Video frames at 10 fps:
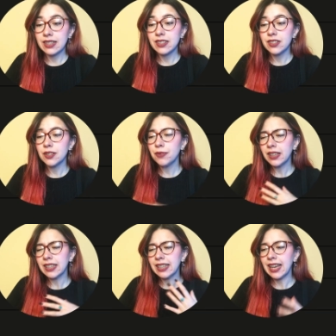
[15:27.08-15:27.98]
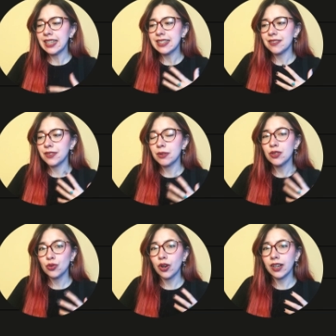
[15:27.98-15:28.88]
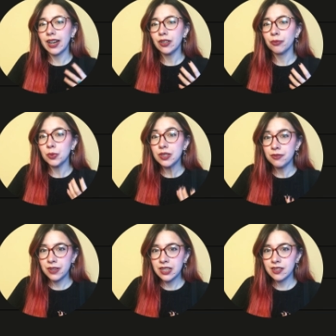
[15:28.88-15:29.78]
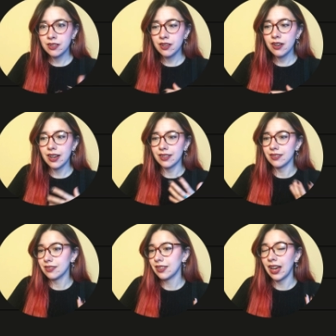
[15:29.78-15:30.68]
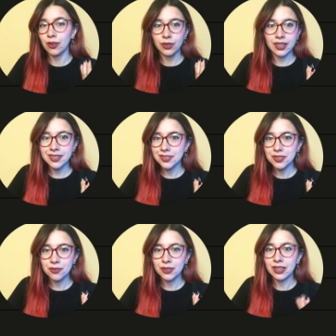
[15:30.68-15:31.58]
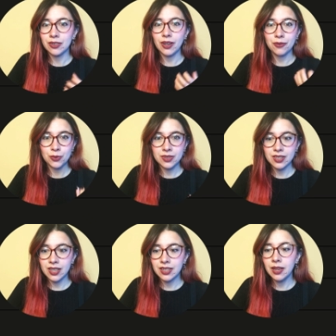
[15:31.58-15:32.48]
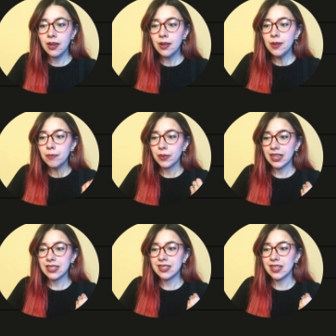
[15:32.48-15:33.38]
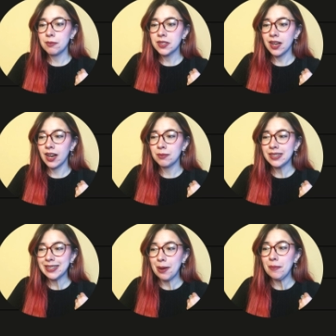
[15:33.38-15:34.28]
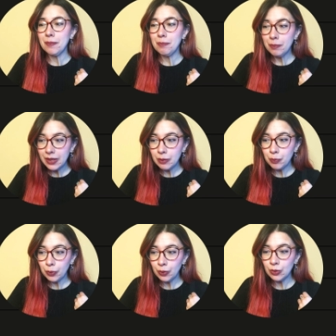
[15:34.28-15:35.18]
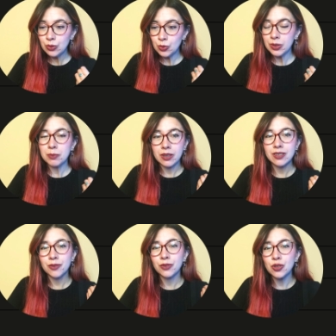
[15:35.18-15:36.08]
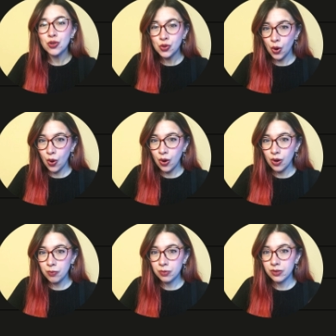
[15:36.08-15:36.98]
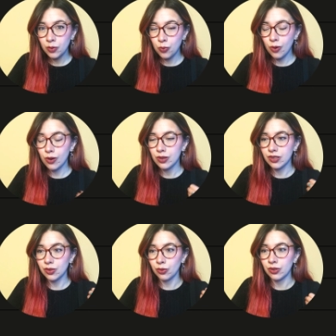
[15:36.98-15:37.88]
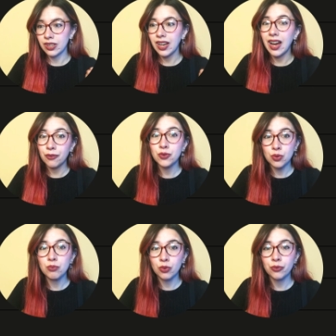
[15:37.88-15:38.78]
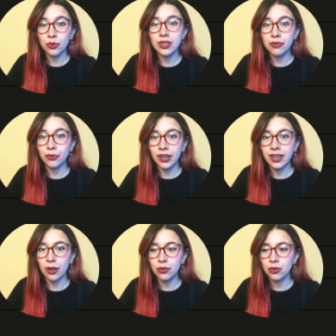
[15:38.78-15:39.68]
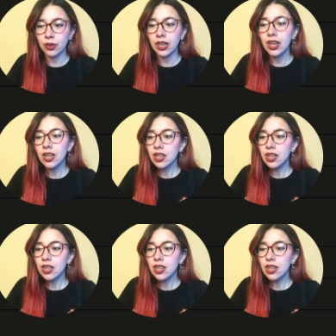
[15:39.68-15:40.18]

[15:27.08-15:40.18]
A certificate, again, is a very strong kind of motivator, and yeah, you get a certificate, you have to study. But at the same time, some people do it because of the job they want, or they have to move to a different country.